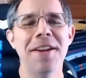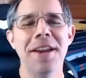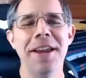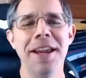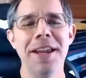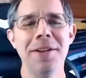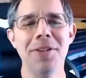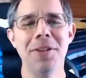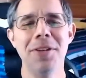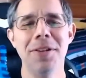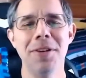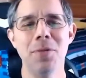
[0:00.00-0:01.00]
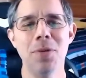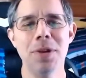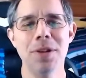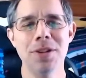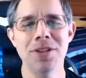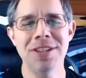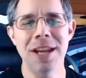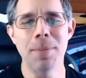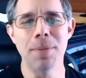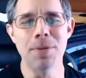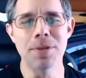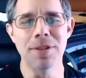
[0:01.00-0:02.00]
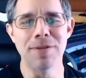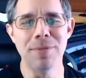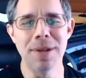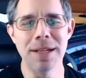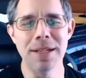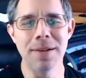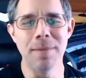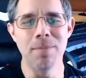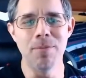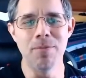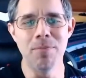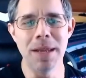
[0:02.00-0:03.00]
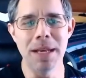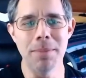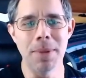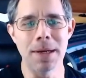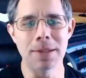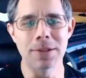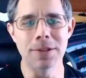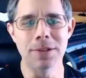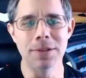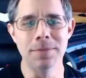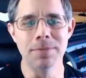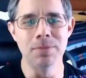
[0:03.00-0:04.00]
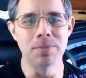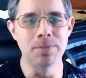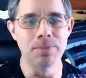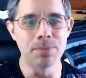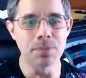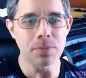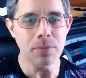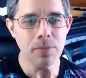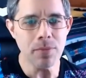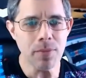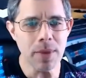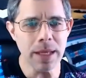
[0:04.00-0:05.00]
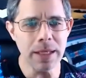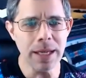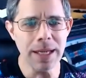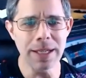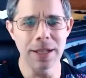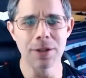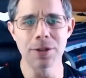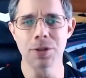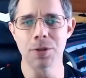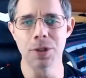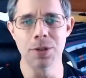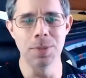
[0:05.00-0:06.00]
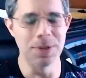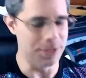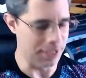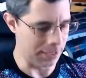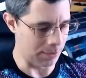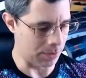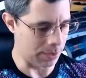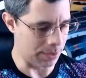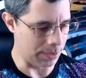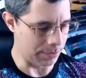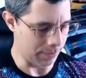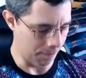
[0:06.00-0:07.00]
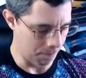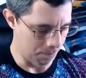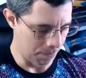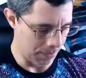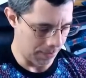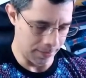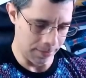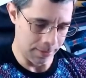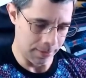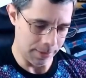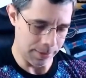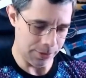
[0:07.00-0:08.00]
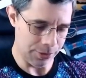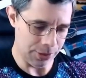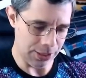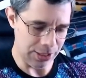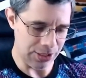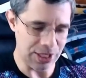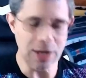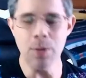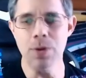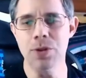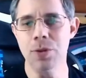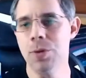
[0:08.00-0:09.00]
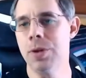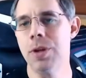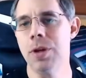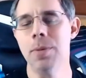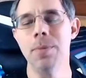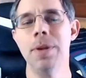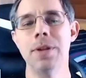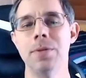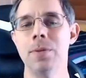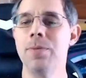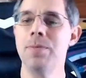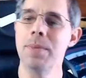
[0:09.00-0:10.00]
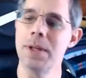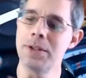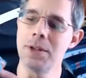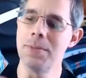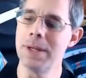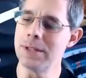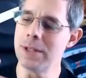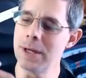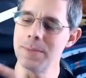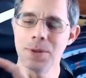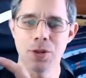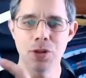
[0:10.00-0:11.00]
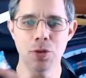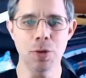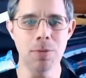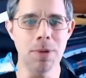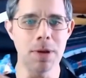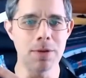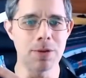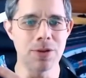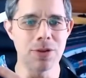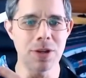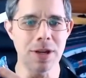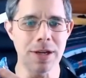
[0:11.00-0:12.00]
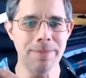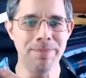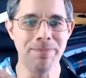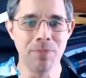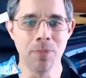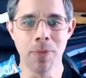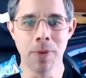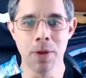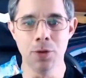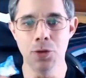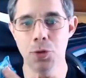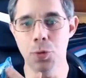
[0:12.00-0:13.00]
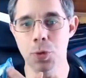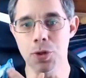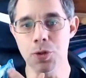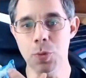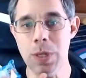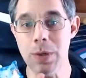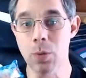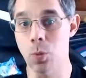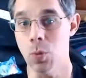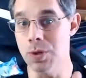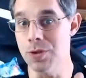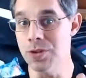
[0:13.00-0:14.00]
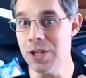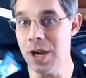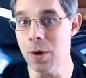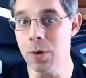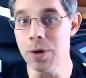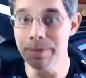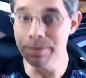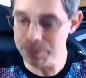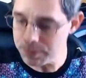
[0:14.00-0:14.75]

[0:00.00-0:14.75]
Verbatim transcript: and one of the staples of many, many boxes. Kind of looks Christmassy in a way, I guess. This is the sour soda gum, as we've mentioned many times. There's three balls inside. Two are sweet, one sour.